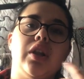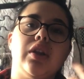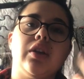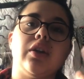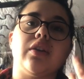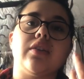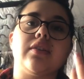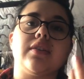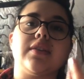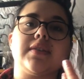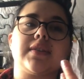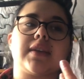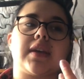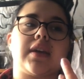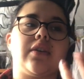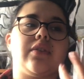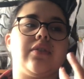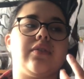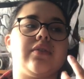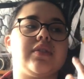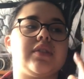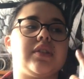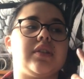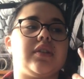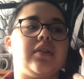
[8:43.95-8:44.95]
learn the
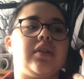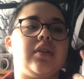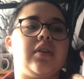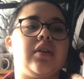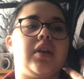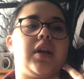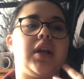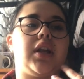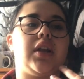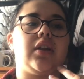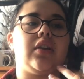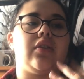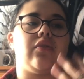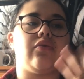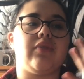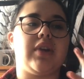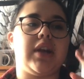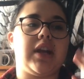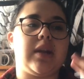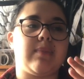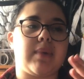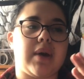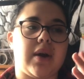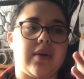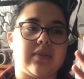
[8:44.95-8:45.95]
skills and
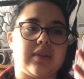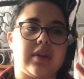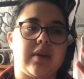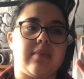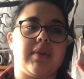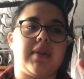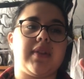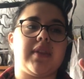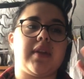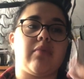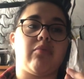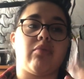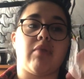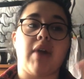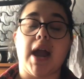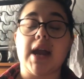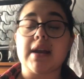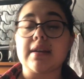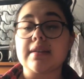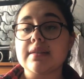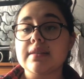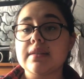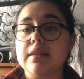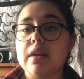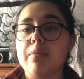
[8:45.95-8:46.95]
read about them and then
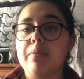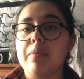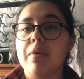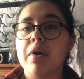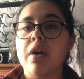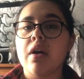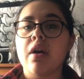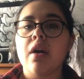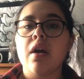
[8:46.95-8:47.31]
practice them